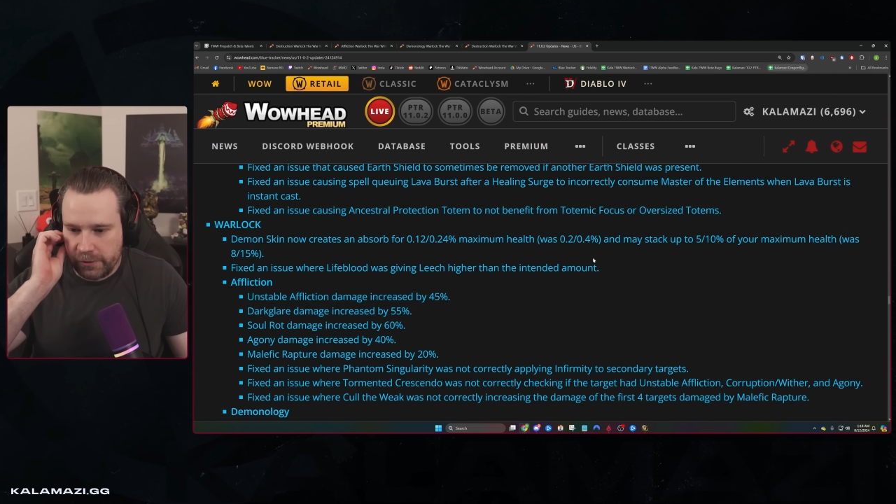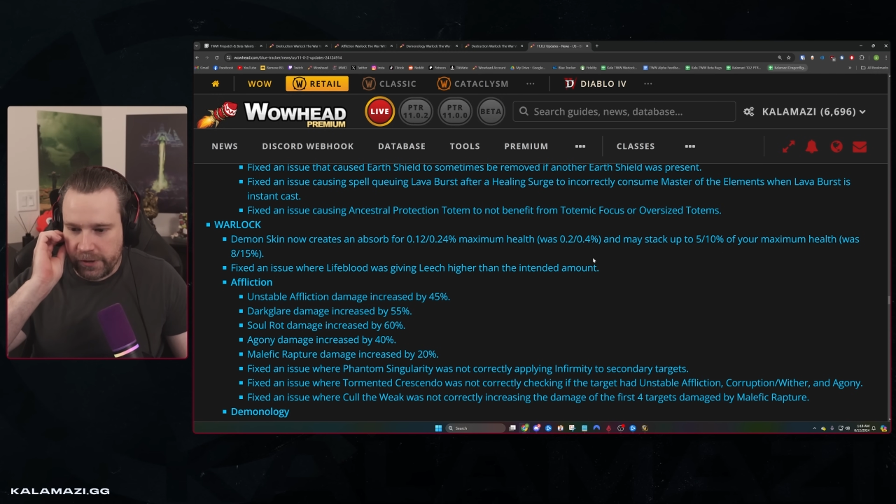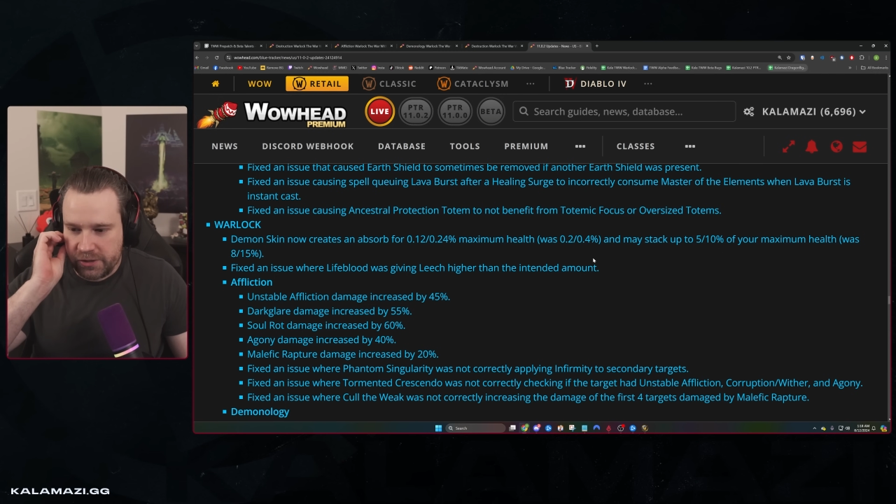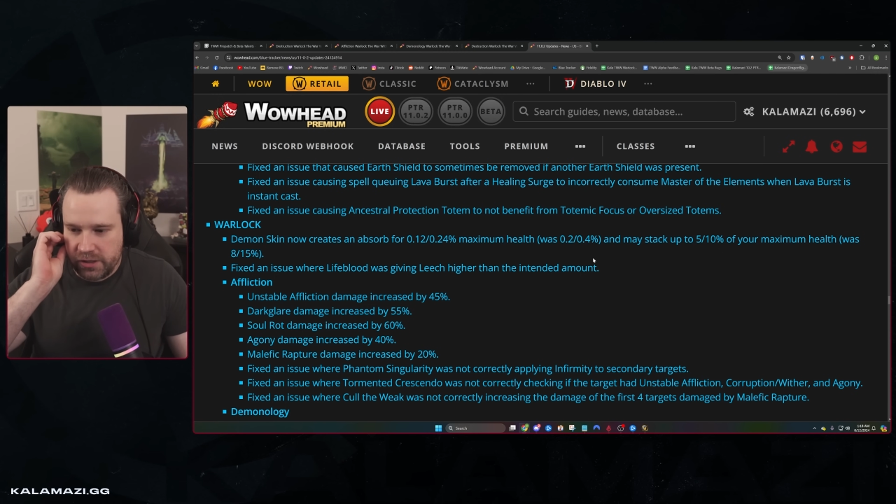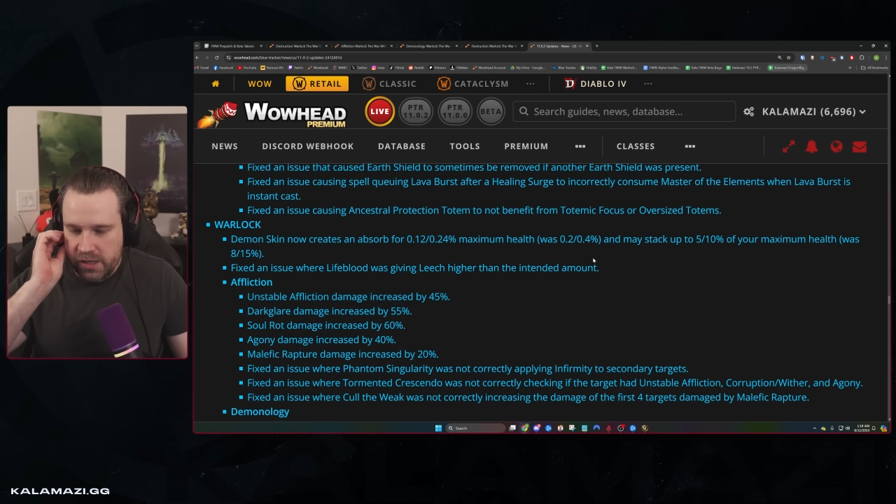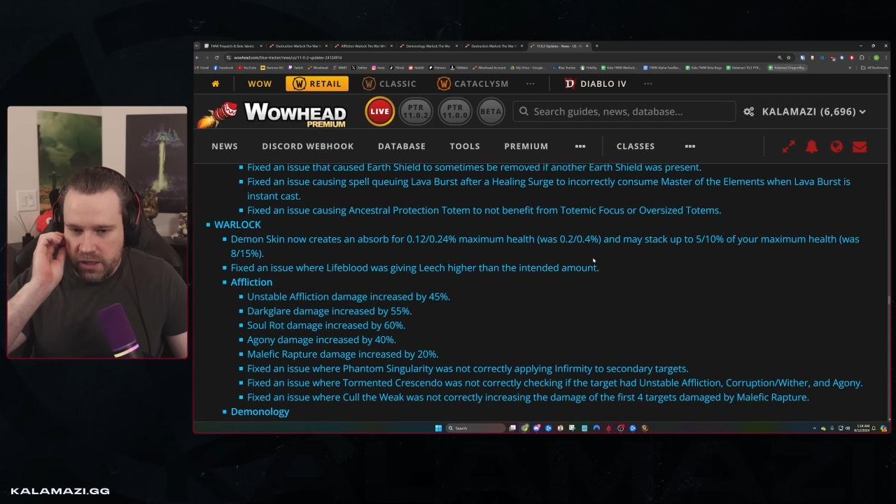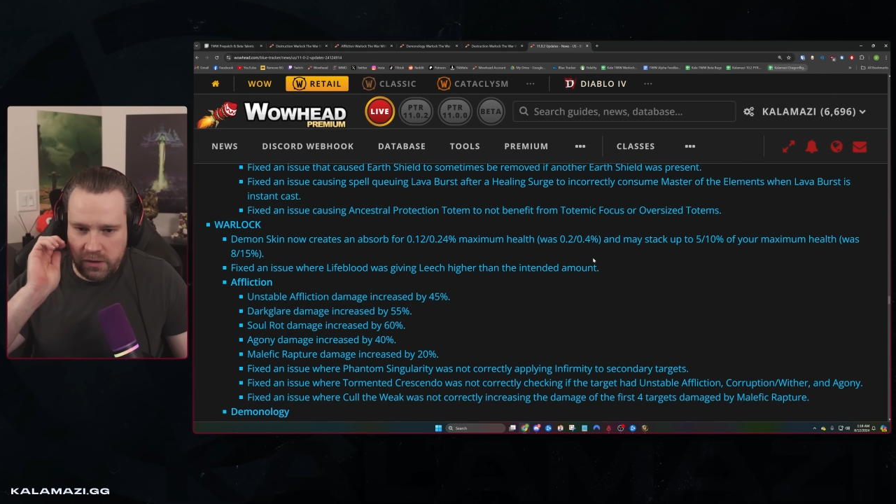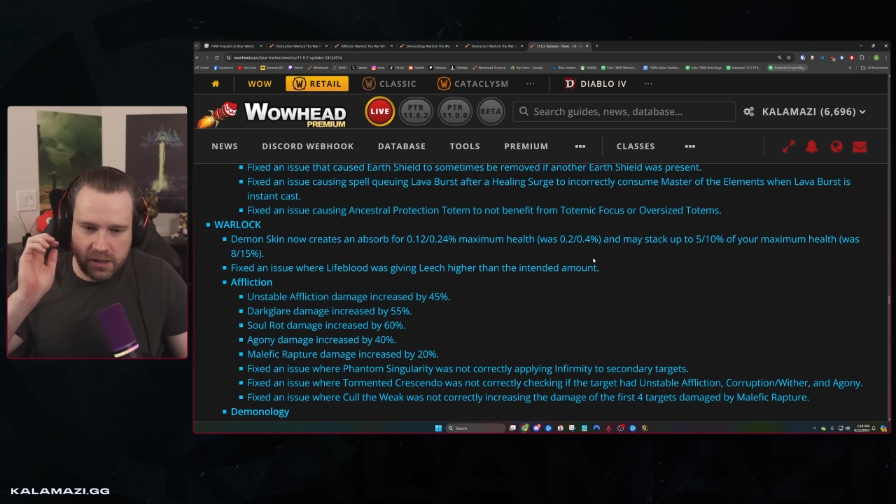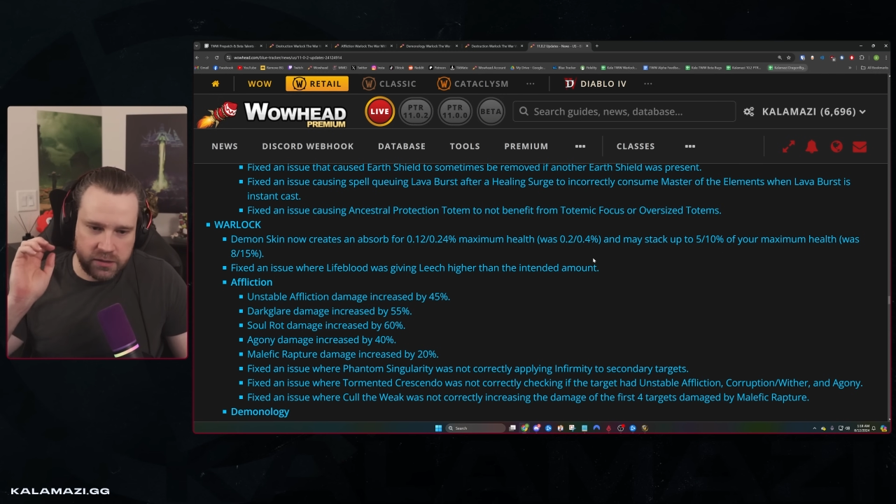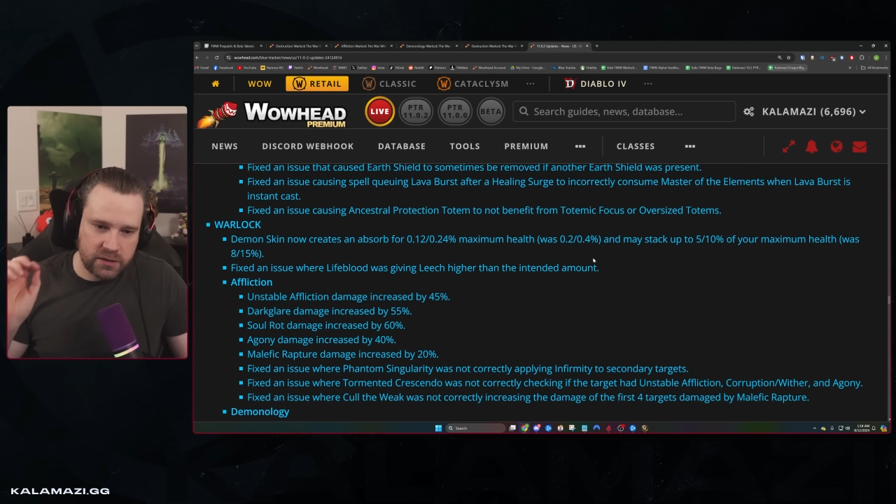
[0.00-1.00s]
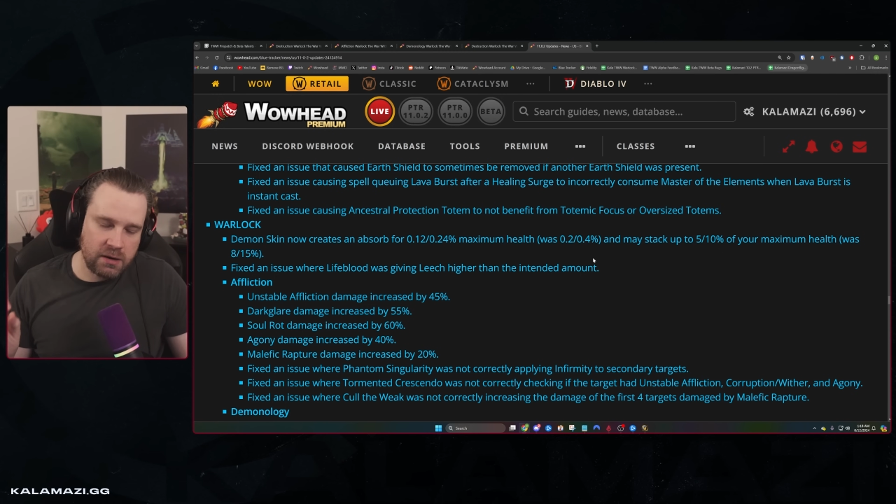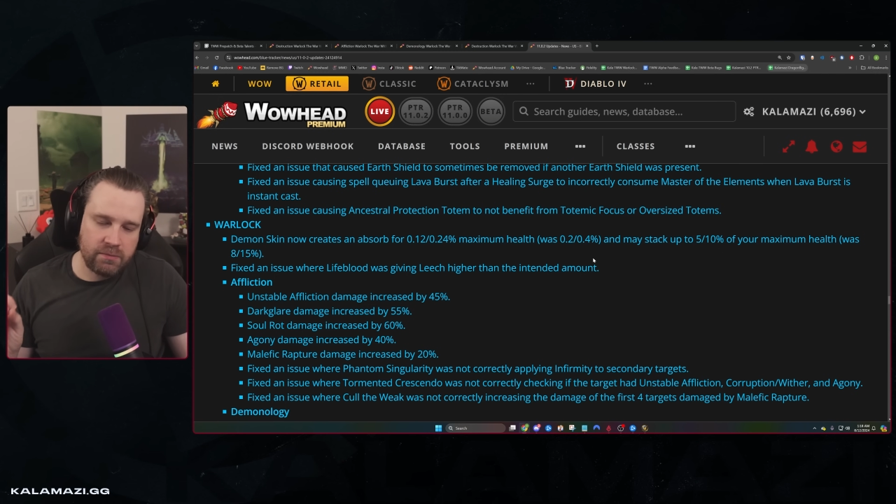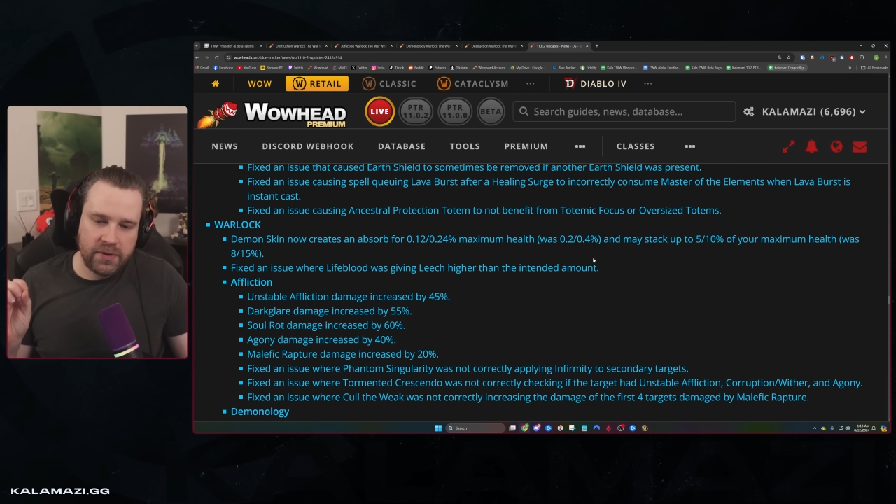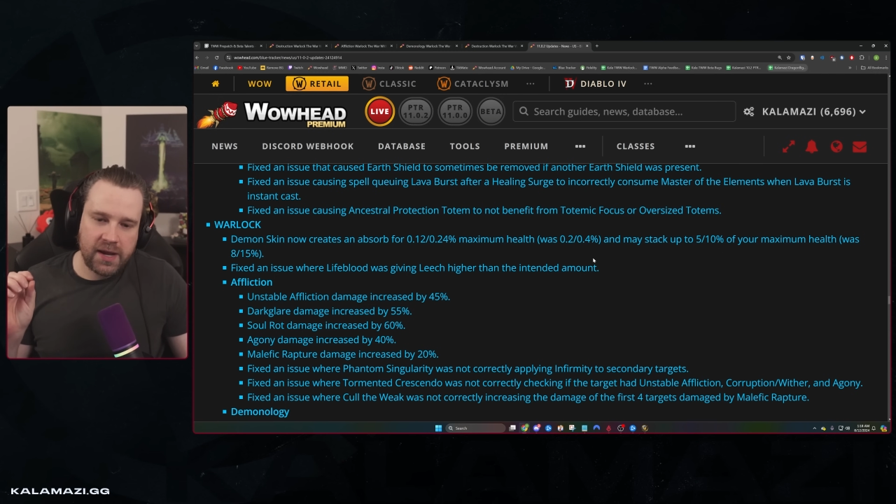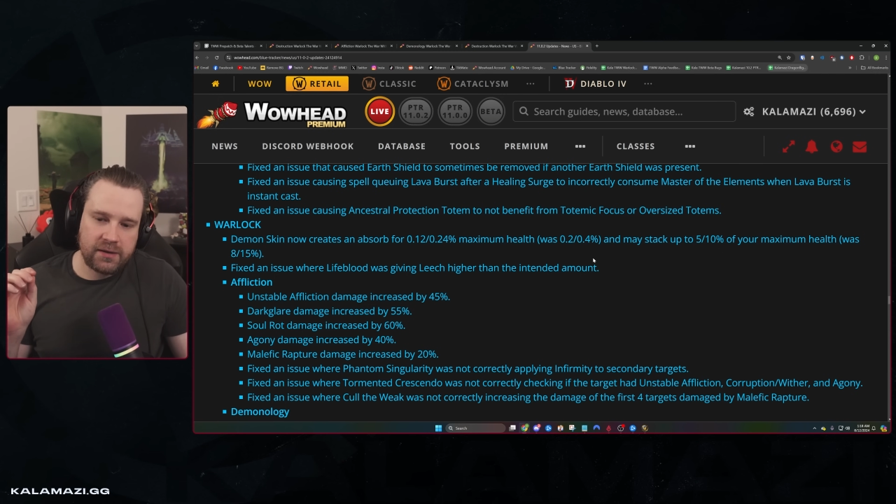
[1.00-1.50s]
addressing here, and
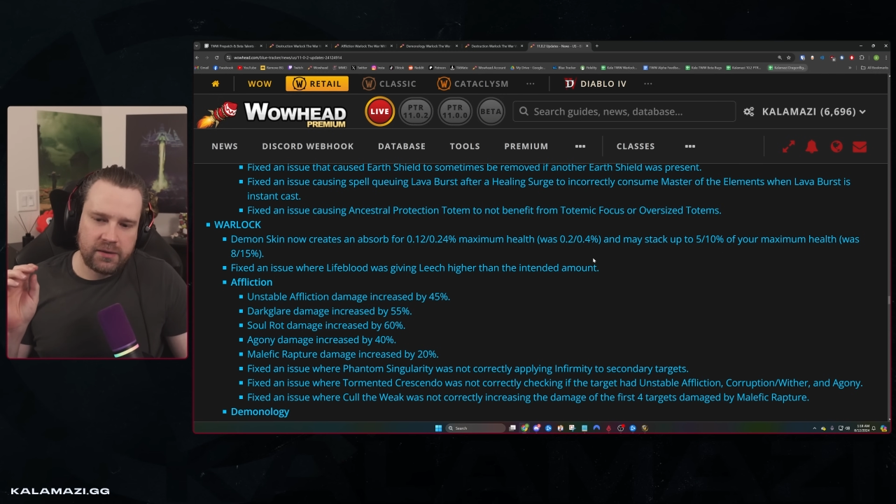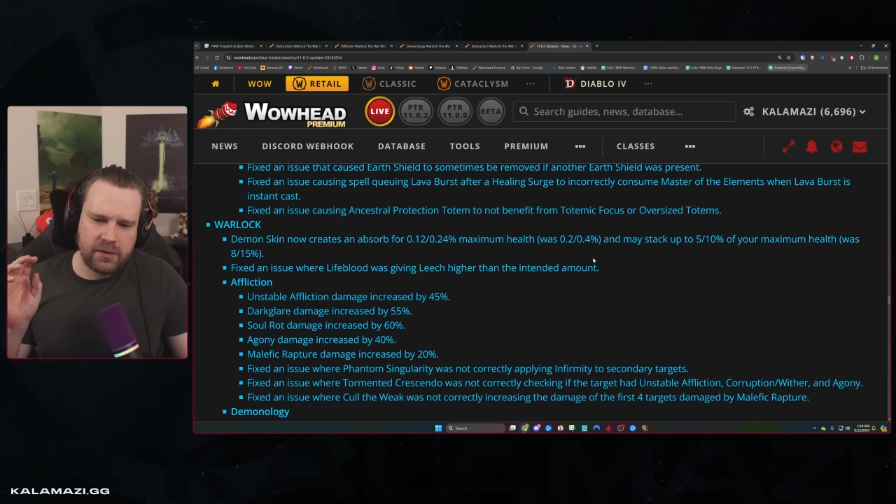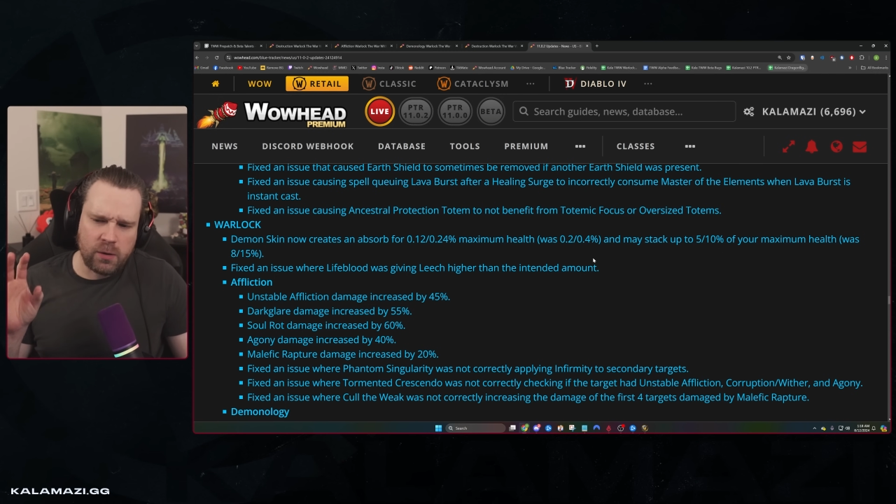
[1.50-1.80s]
some that